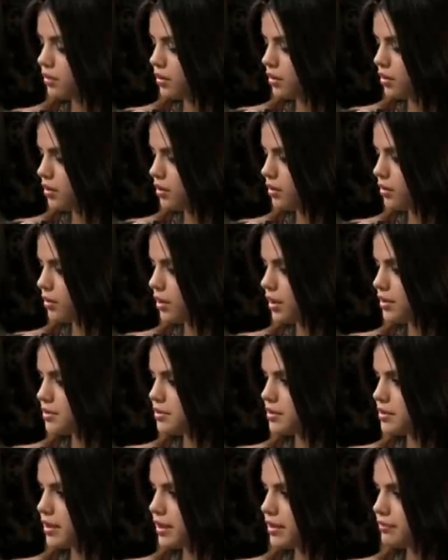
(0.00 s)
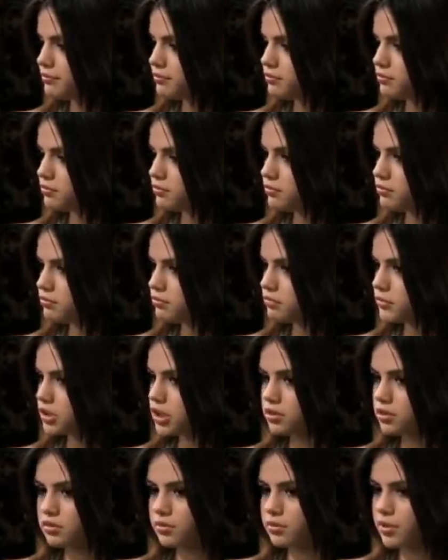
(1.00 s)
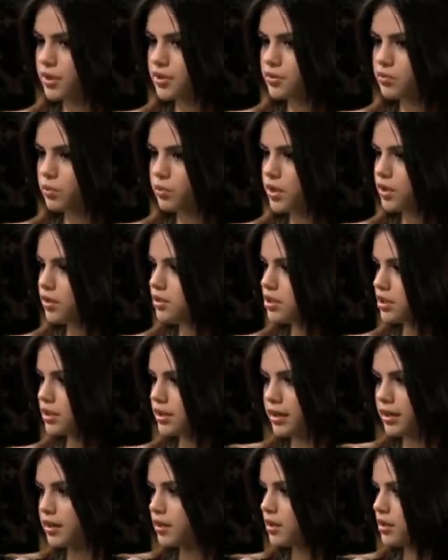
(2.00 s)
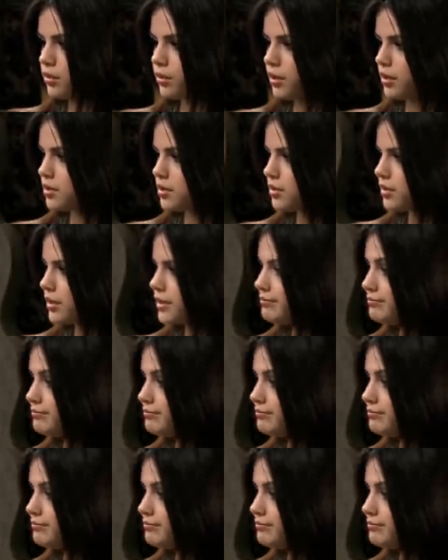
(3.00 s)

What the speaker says: Well, you know what I say. When it's weird, you gotta go into